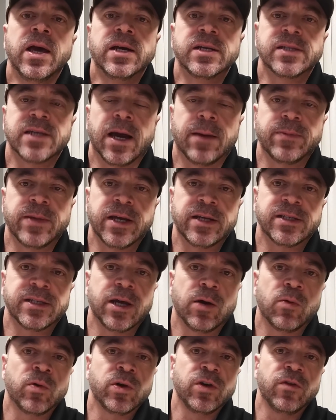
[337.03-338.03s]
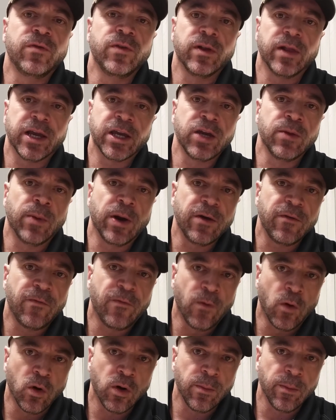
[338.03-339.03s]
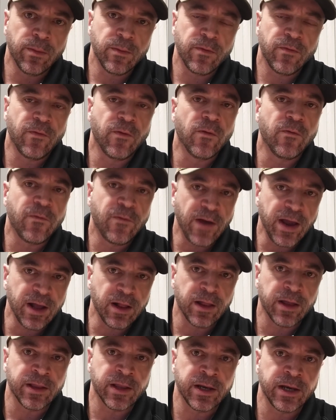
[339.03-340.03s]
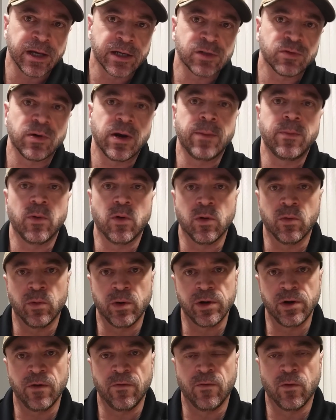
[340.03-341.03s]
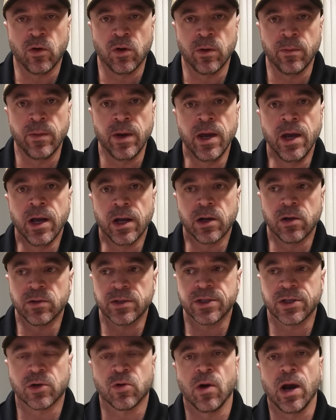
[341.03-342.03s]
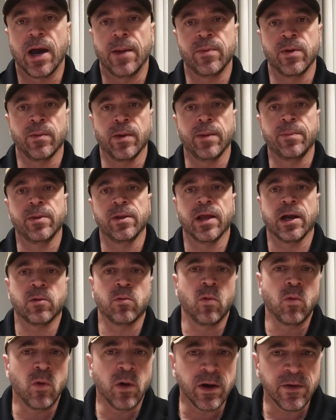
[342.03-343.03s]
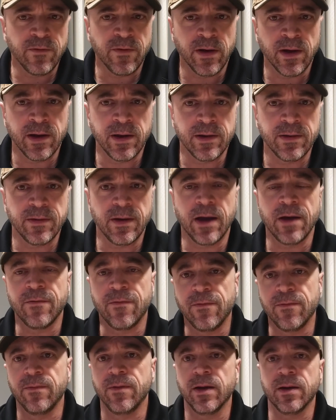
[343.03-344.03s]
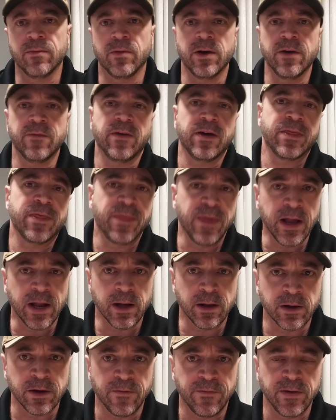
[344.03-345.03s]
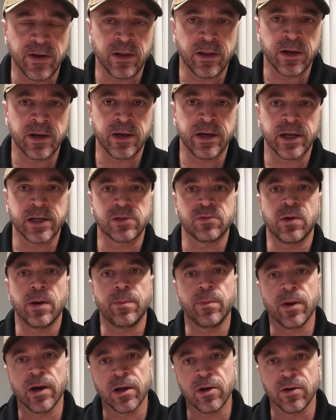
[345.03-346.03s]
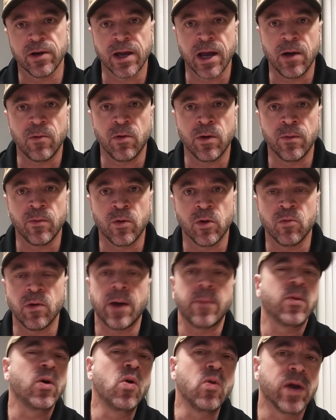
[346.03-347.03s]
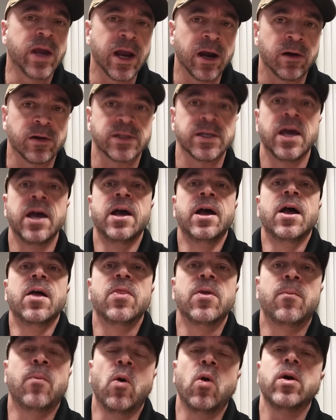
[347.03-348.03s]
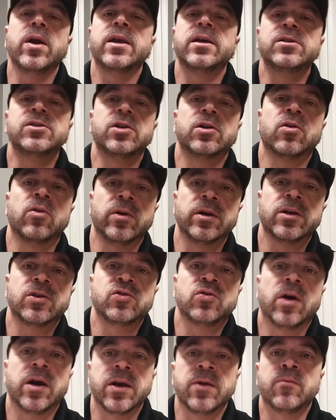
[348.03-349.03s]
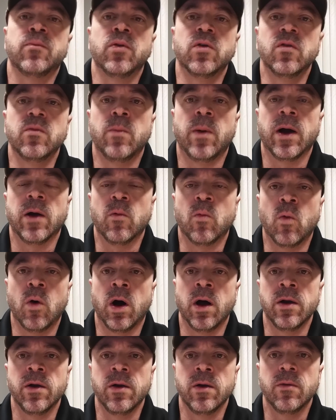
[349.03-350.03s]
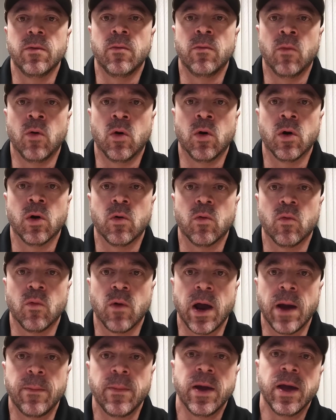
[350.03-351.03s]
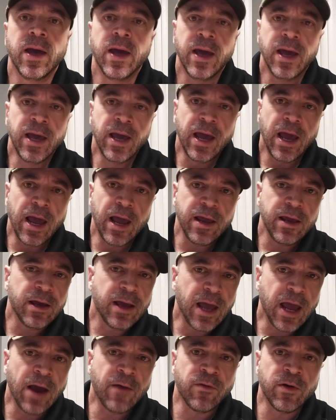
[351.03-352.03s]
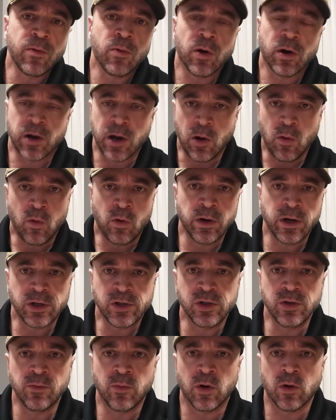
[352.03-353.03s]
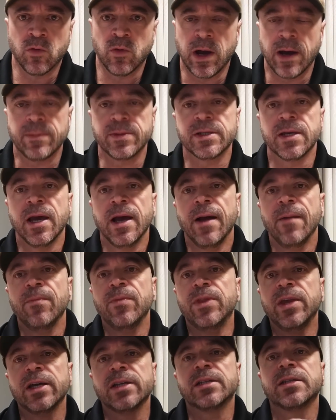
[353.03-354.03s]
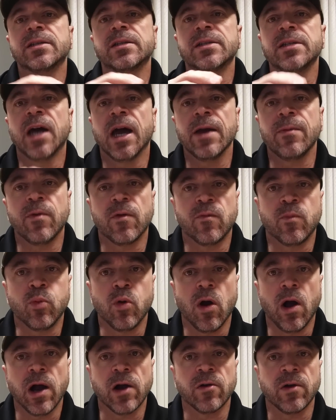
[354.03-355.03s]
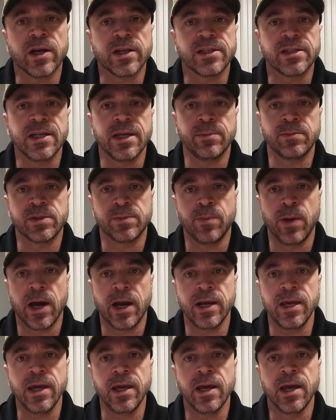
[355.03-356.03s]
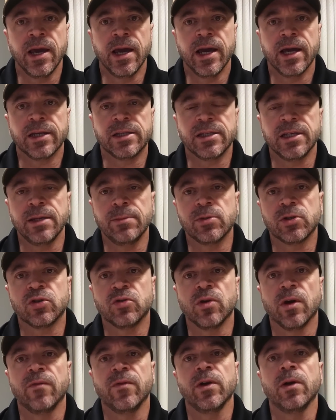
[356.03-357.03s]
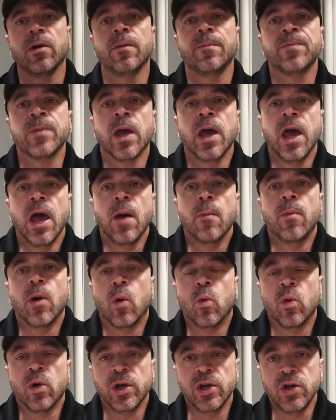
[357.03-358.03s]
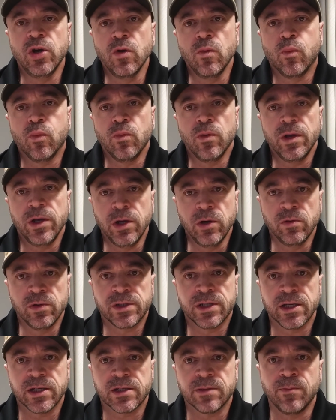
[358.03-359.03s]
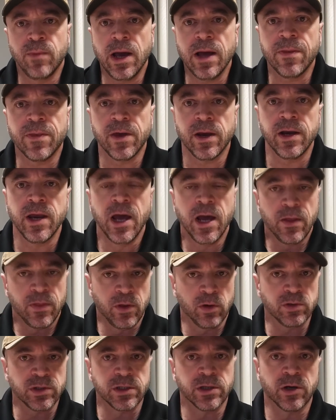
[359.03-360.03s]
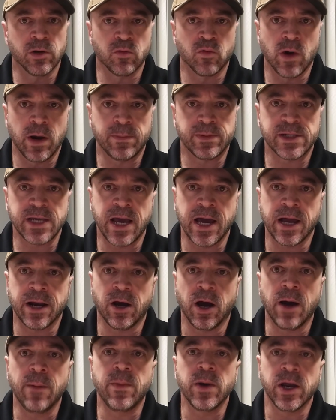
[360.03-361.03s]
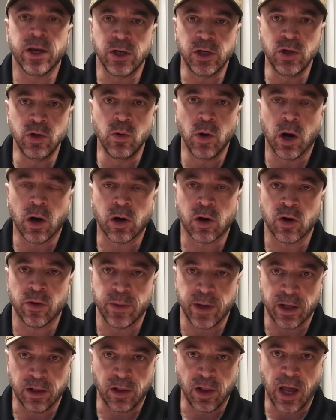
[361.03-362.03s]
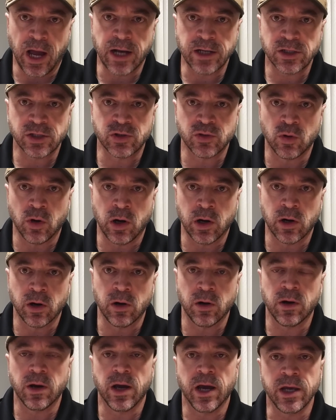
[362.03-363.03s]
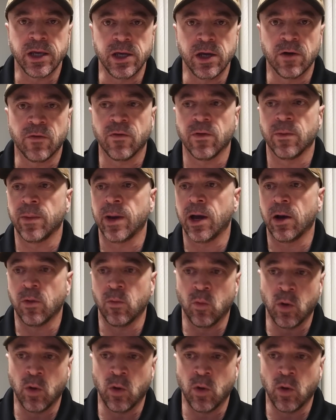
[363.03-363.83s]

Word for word: Stop that set when you feel like you might form fail on the next rep or when your form goes to crap. You might be like, well, what if I, I what if I think I'm going to fail on the next rep, but I could have got one more rep? Who cares? The point is you're going to try to improve by one more rep every workout, one or two more reps. This type of progress seems petty, it seems trivial, but when you use this method, those little reps add up and you are going to be a lot stronger a year from now.